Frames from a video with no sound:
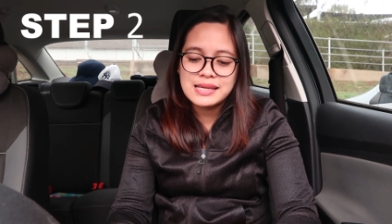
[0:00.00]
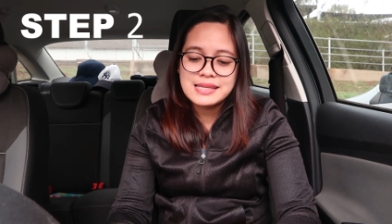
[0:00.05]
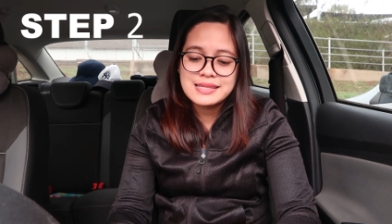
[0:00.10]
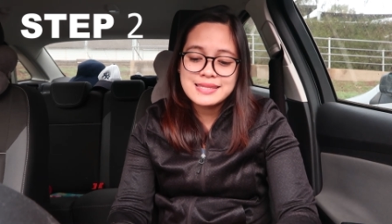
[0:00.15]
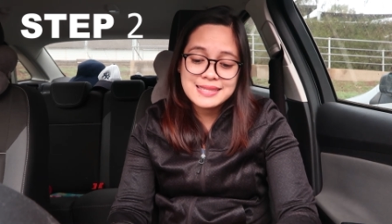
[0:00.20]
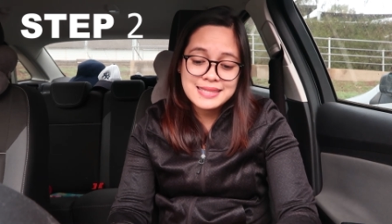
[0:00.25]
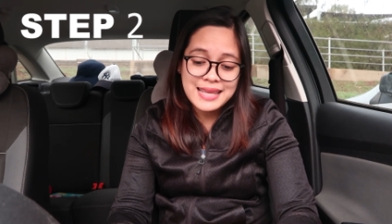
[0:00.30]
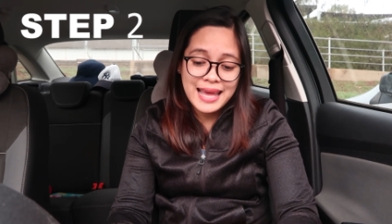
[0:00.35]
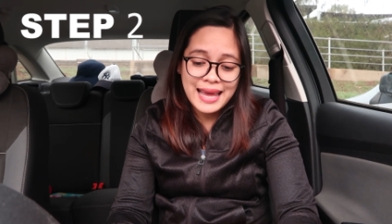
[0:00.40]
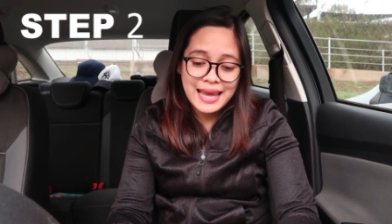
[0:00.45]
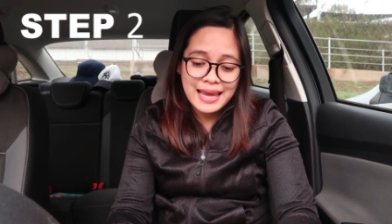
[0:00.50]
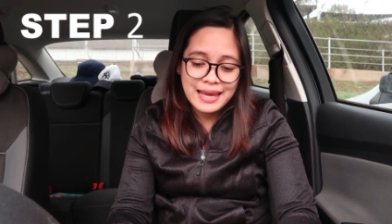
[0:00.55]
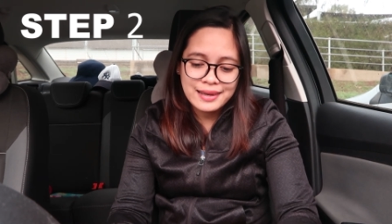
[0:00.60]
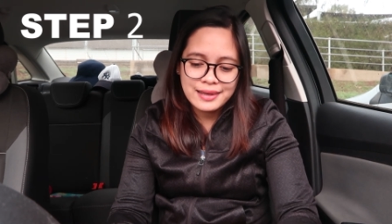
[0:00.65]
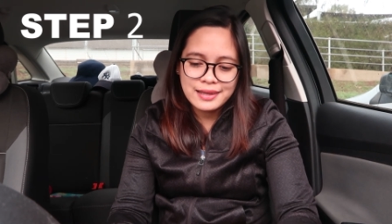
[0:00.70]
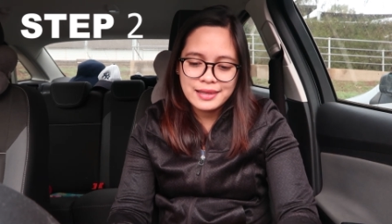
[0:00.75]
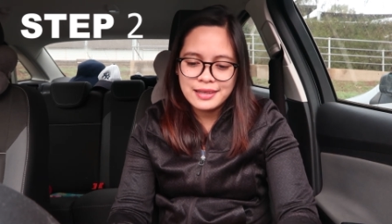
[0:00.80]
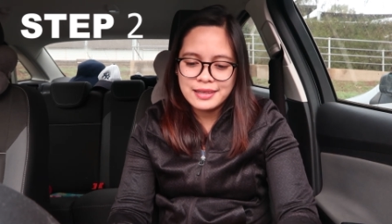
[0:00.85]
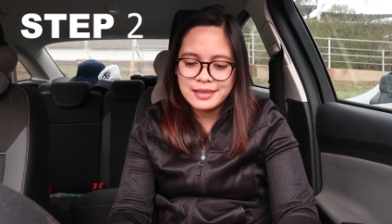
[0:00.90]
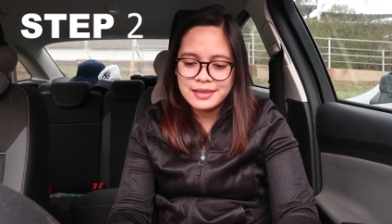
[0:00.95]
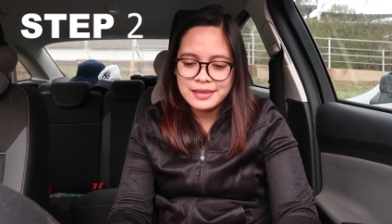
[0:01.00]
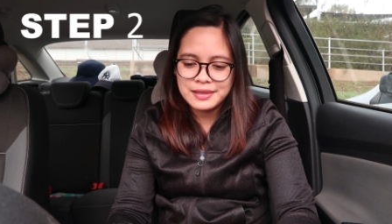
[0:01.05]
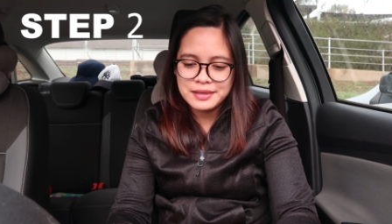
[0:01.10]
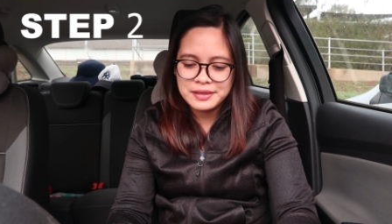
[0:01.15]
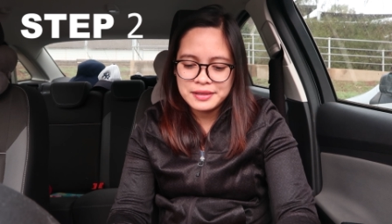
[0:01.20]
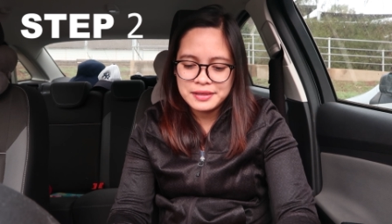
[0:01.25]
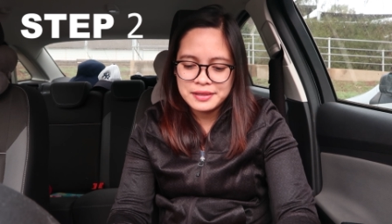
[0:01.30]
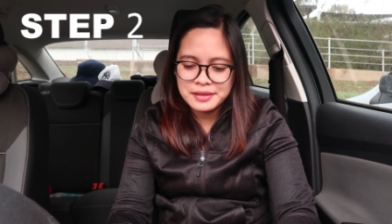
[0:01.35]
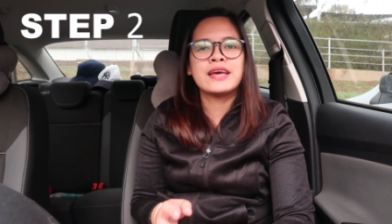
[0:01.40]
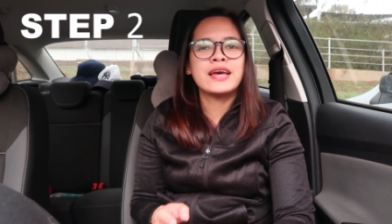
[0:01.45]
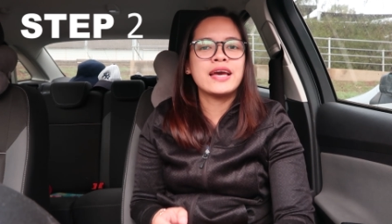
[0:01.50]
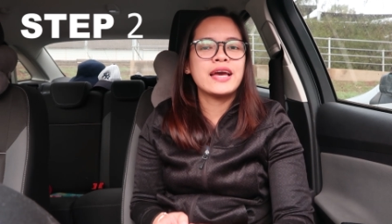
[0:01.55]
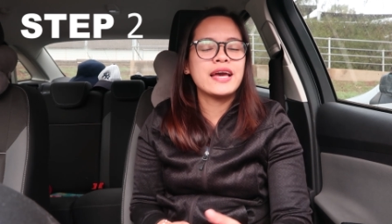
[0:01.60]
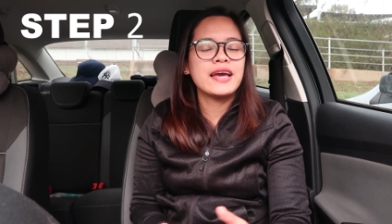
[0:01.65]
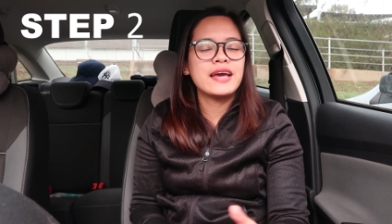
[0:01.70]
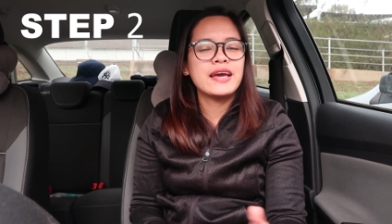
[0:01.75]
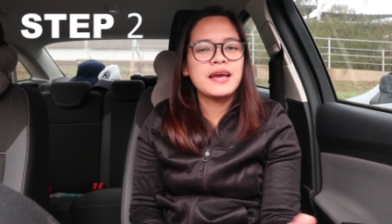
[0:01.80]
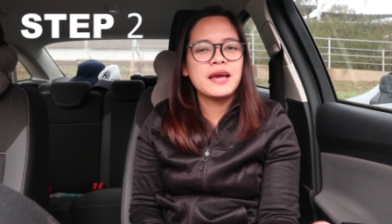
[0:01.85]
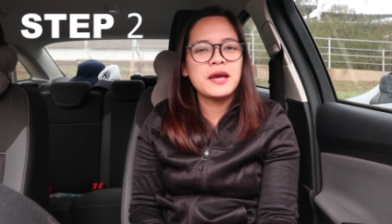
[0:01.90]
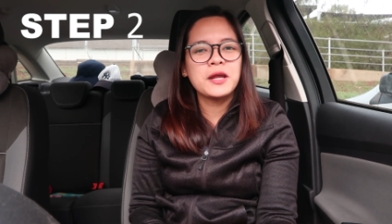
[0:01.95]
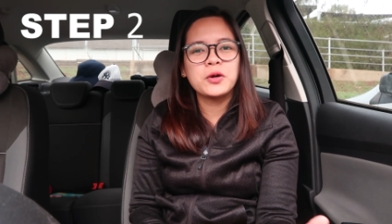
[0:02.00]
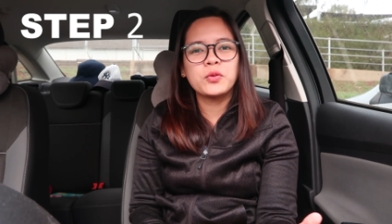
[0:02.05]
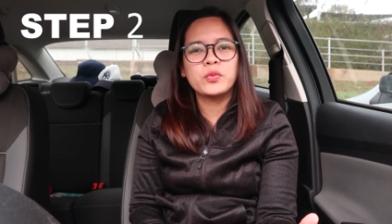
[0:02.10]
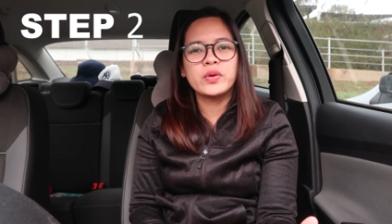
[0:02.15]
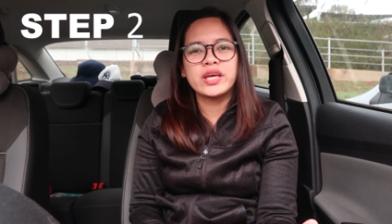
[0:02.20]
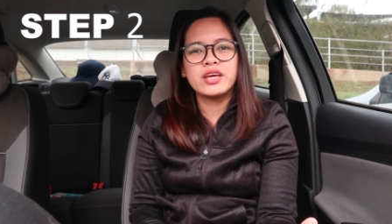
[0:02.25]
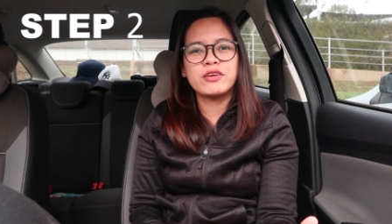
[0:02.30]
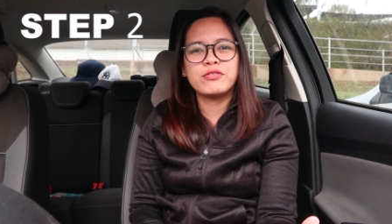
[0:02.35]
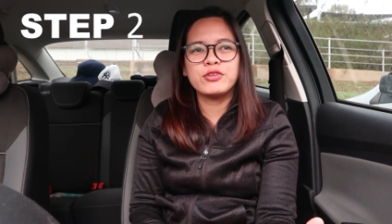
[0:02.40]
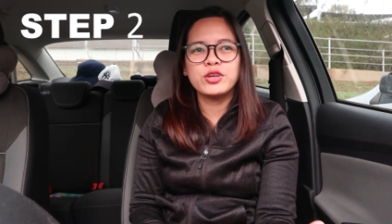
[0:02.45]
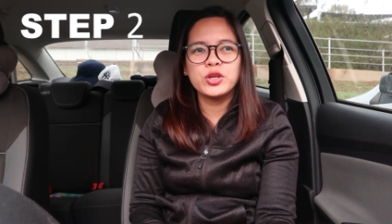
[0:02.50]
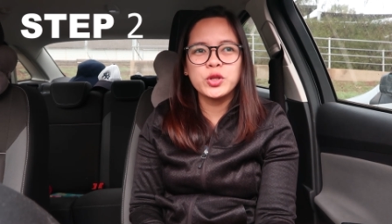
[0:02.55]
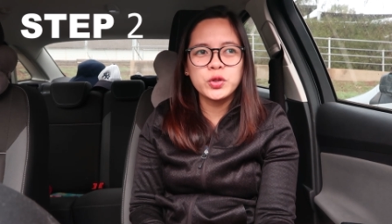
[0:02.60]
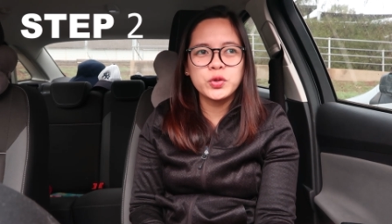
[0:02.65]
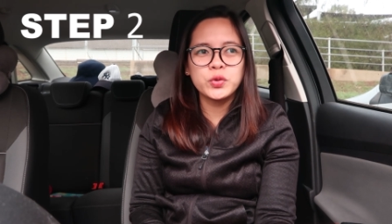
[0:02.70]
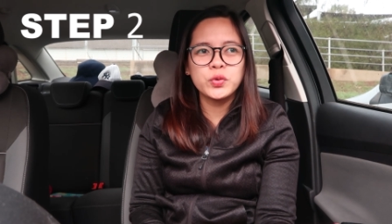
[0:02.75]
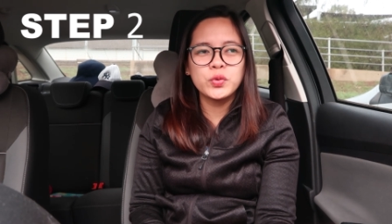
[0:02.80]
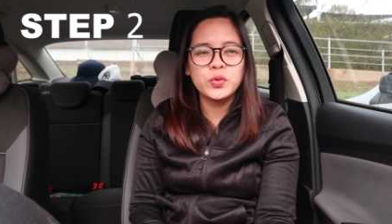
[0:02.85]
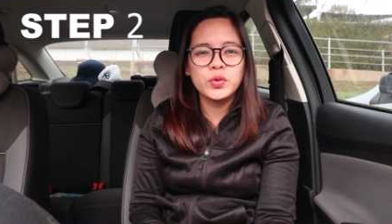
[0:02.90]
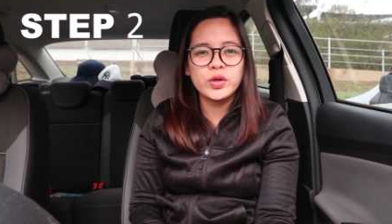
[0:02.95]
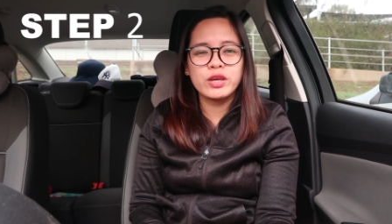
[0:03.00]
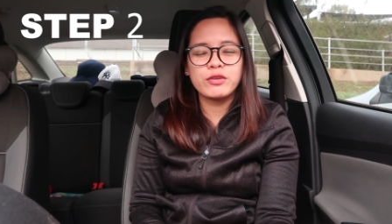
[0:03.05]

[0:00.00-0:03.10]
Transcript: sad anyway if you do